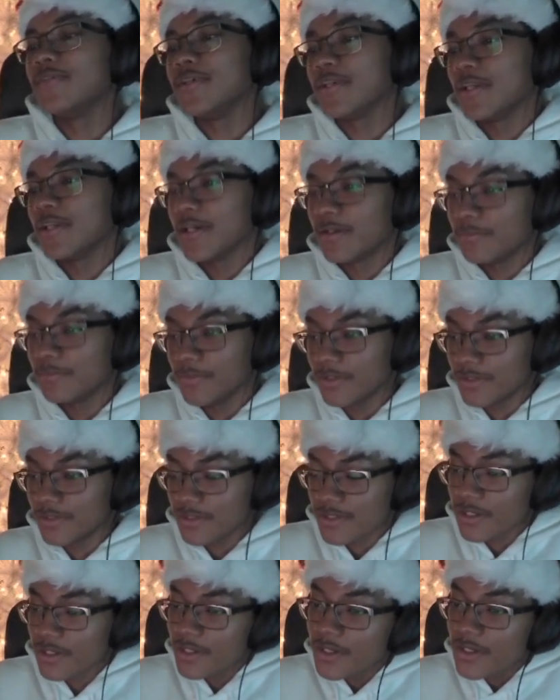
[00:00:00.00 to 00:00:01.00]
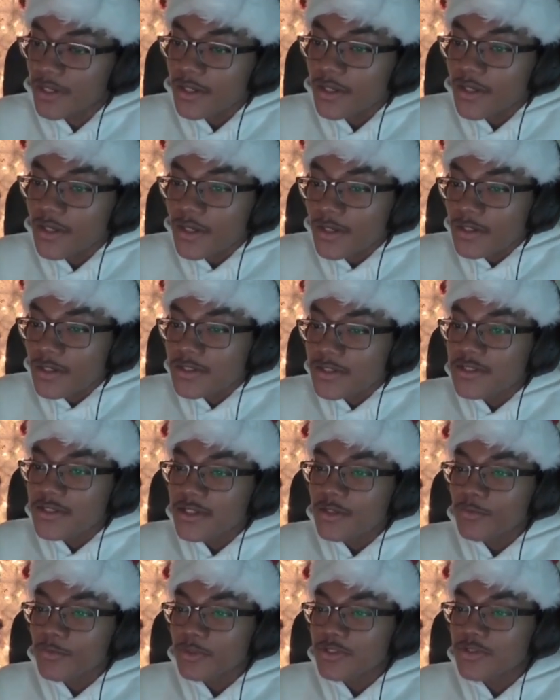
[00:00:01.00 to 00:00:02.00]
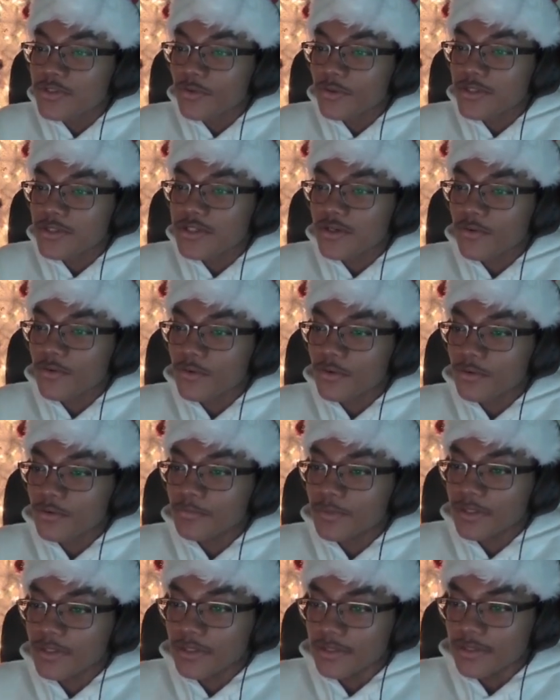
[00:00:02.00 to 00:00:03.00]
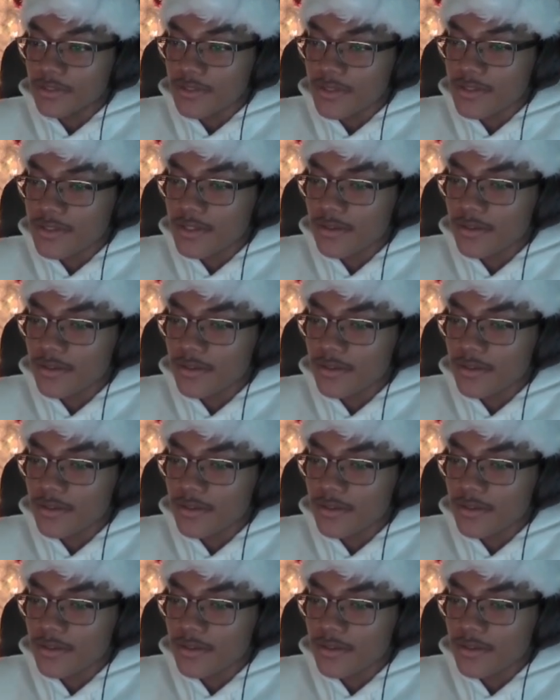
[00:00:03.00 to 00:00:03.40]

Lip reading: that means. See what your score means.